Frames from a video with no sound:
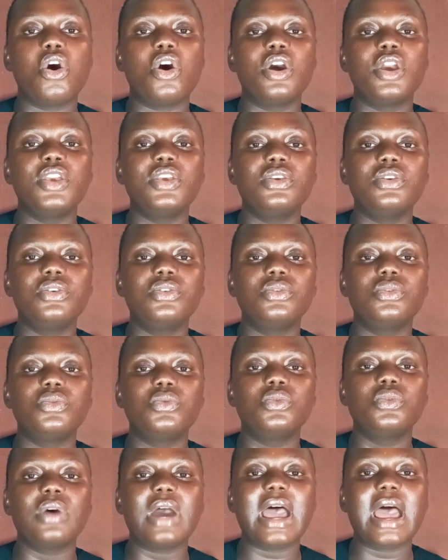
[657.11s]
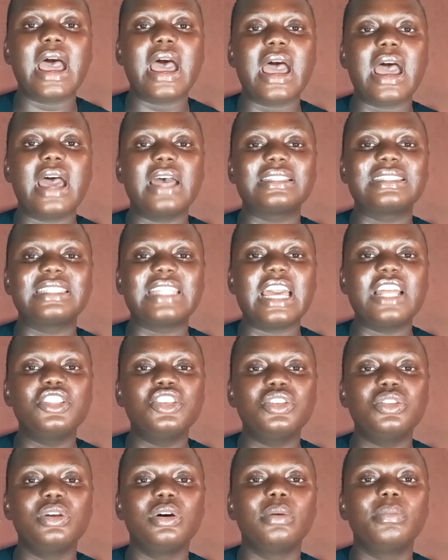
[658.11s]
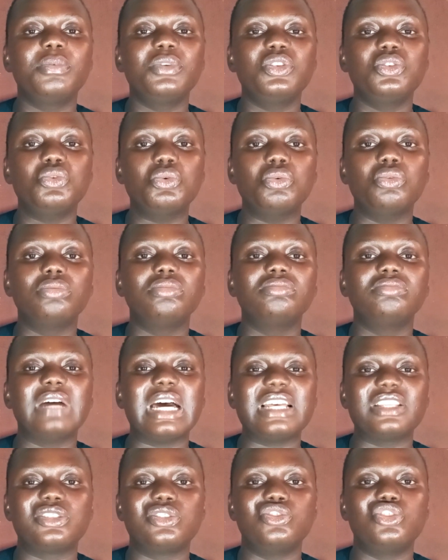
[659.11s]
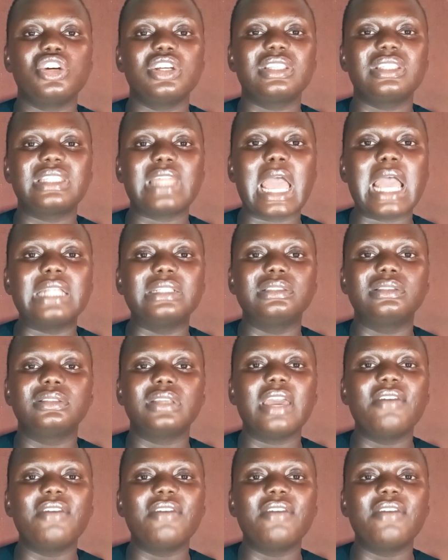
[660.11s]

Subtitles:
or you are standing up, you know, as you just stand